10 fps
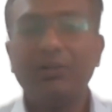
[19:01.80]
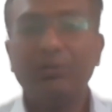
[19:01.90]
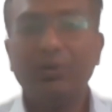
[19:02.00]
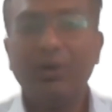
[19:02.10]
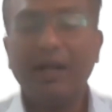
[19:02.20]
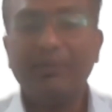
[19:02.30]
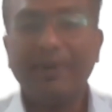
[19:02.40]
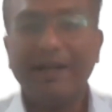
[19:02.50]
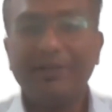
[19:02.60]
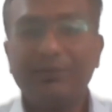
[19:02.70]
no
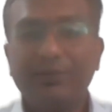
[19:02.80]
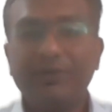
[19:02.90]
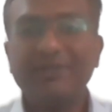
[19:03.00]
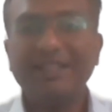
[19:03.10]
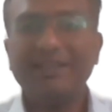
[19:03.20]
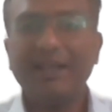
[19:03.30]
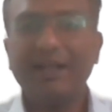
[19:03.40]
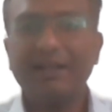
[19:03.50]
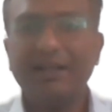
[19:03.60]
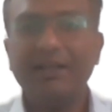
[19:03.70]
unbalanced forces
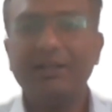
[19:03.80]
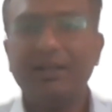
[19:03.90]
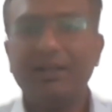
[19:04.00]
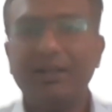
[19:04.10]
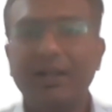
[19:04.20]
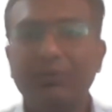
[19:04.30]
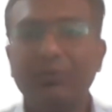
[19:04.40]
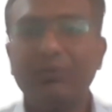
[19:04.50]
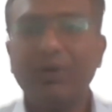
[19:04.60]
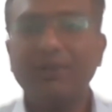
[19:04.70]
acting that
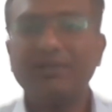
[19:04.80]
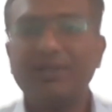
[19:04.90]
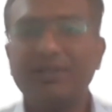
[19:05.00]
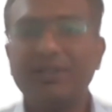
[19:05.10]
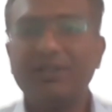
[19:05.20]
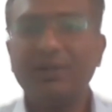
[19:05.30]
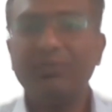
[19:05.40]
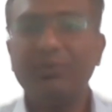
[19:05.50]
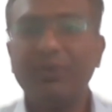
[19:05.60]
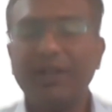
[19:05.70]
would cause the
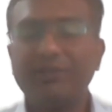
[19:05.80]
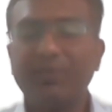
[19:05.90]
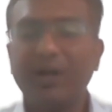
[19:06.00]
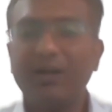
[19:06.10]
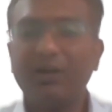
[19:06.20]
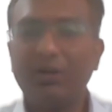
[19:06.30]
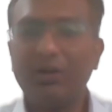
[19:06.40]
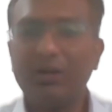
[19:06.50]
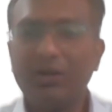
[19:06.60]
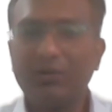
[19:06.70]
system to expand
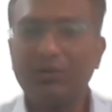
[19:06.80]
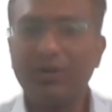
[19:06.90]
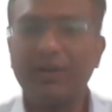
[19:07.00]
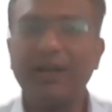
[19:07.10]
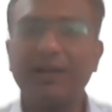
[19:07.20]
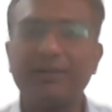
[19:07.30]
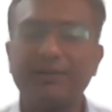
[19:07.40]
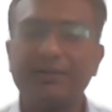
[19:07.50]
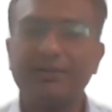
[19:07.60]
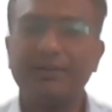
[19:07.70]
or
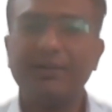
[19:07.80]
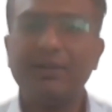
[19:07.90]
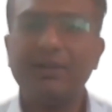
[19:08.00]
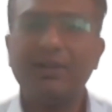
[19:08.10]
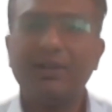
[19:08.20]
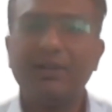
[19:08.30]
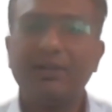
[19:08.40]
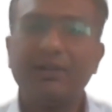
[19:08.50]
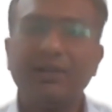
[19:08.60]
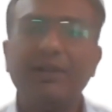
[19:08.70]
contract.
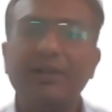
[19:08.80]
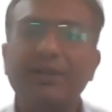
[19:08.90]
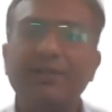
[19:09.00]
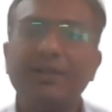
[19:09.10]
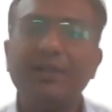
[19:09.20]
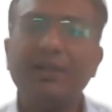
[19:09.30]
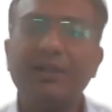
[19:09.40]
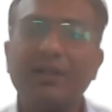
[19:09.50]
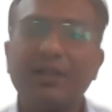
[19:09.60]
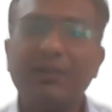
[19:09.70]
The third is
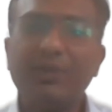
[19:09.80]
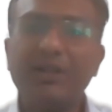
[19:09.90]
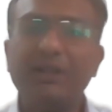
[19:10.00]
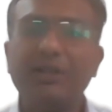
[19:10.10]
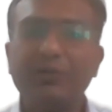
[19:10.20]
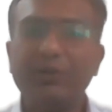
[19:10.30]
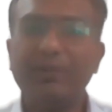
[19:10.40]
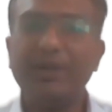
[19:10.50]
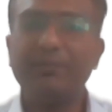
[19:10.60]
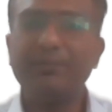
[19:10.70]
the chemical
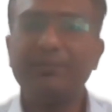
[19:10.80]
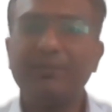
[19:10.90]
equilibrium.